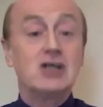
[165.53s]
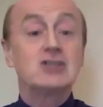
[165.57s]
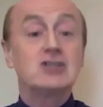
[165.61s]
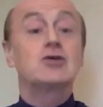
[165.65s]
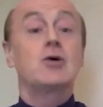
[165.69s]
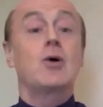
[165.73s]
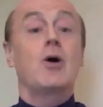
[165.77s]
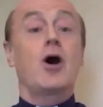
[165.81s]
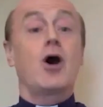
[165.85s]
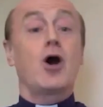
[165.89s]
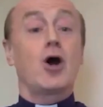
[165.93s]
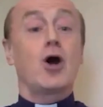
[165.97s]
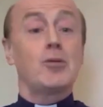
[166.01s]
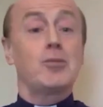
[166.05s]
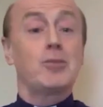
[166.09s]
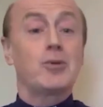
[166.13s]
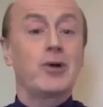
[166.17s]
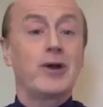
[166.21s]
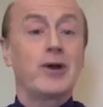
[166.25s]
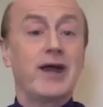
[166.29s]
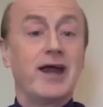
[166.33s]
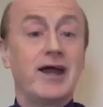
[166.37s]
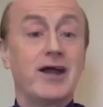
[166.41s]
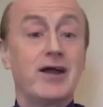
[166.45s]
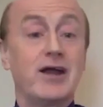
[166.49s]
So our
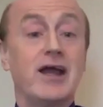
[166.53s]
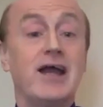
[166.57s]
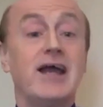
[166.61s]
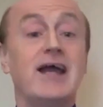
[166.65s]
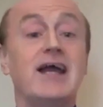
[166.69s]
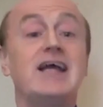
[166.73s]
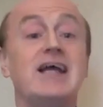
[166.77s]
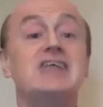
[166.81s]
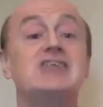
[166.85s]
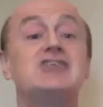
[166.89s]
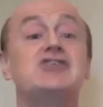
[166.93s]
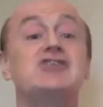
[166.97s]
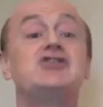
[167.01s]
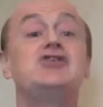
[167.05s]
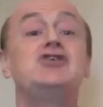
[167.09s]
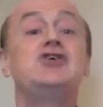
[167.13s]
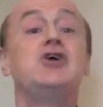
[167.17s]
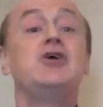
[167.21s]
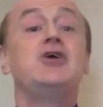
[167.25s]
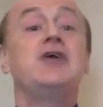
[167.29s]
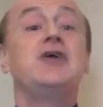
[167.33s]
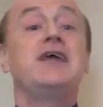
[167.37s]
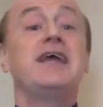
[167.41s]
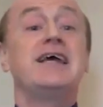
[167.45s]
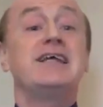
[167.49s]
prayer is
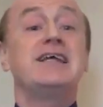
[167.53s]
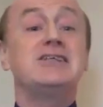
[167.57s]
tuning